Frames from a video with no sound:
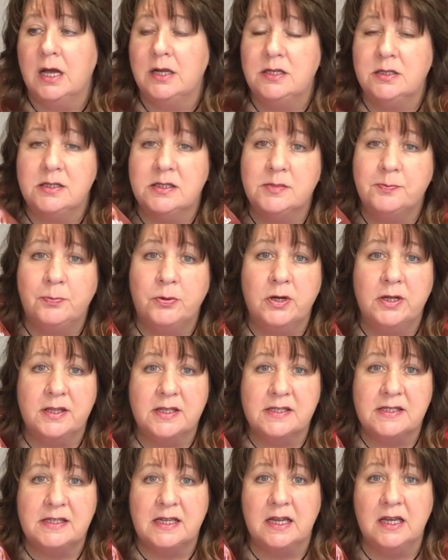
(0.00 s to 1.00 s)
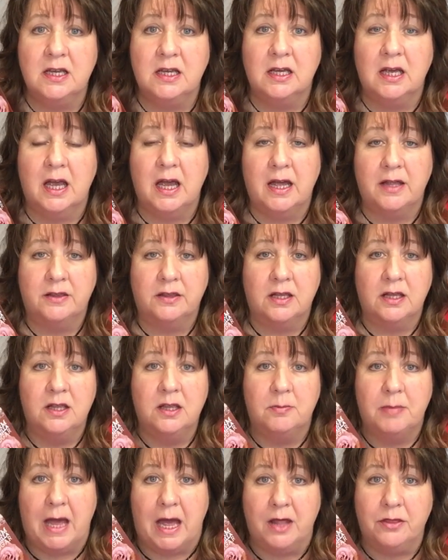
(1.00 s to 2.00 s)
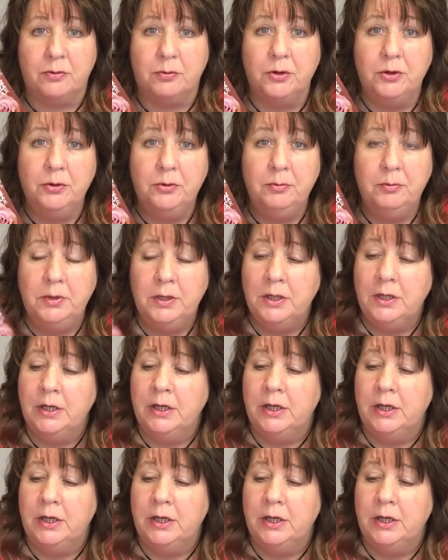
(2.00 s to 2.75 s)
Just put at the sink in the bathroom.